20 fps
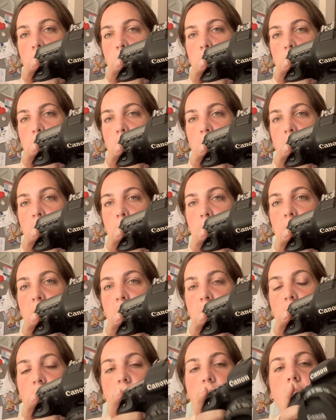
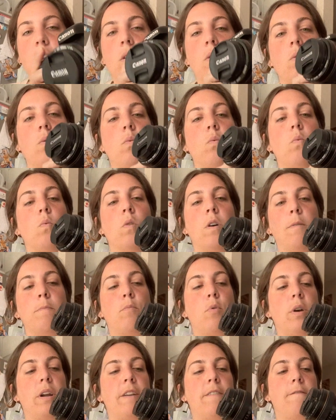millimeter
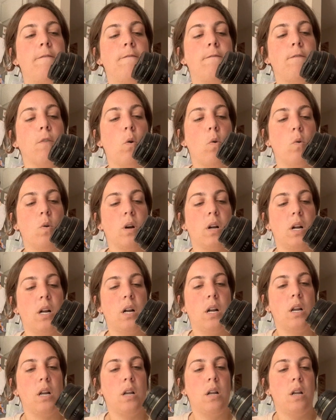
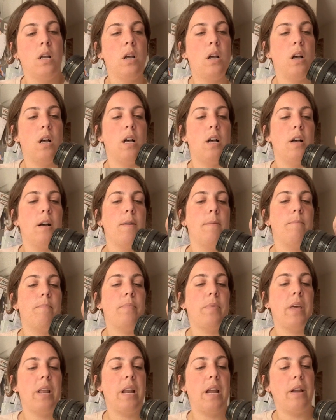1.4
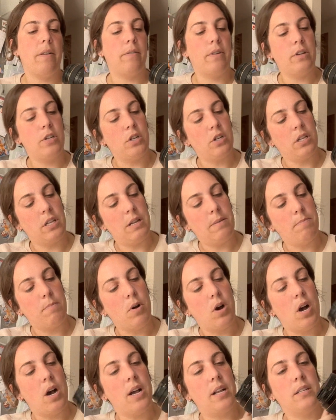that I originally
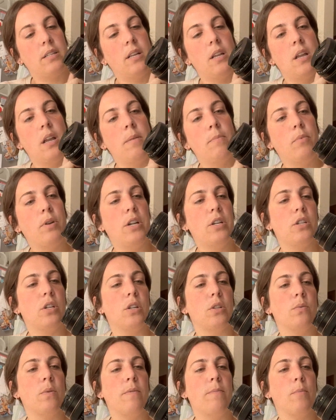bought. Pretty sure
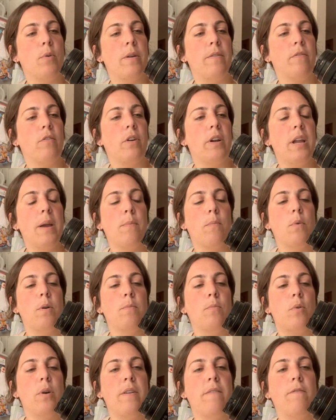it's 1.4. Yep,
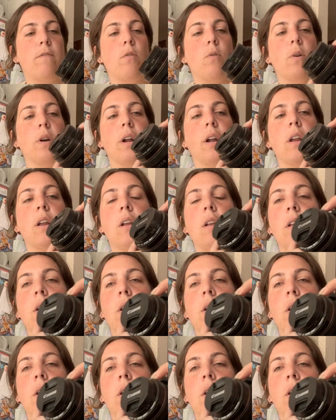1.4.